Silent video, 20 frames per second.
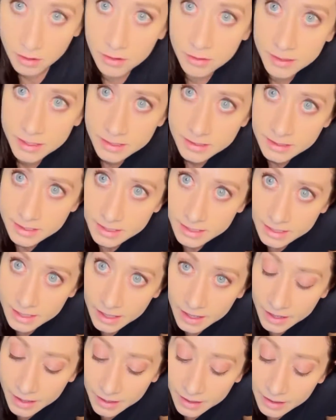the
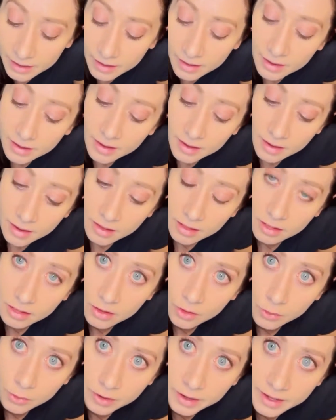TDI
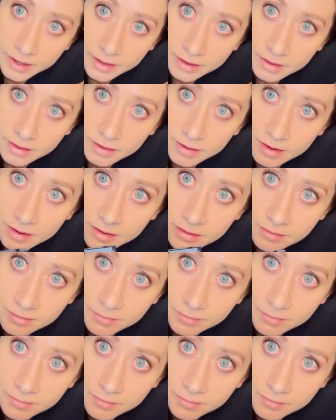lower handguard